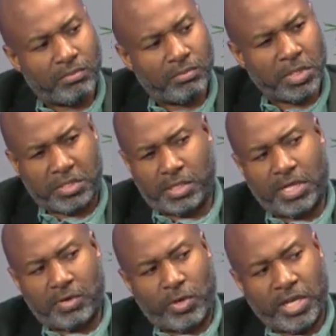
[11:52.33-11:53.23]
Is it
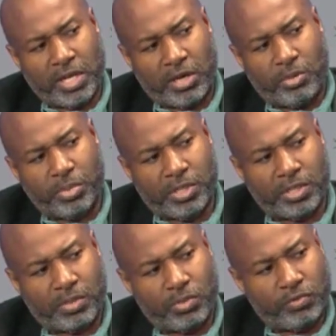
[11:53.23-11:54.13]
that when they copied
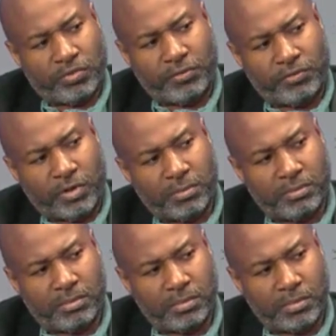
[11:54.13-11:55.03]
it over
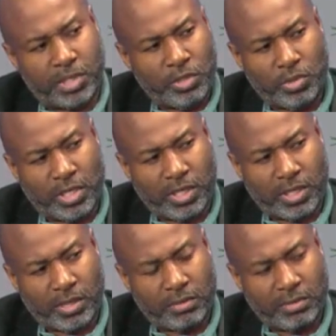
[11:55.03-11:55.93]
from the
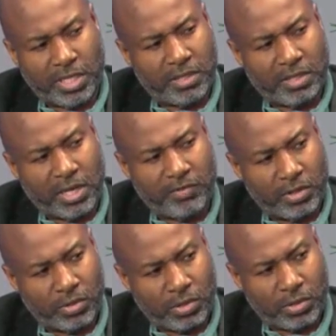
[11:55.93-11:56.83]
UK, they didn't have a
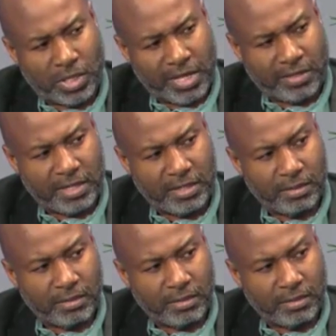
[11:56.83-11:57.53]
law like that?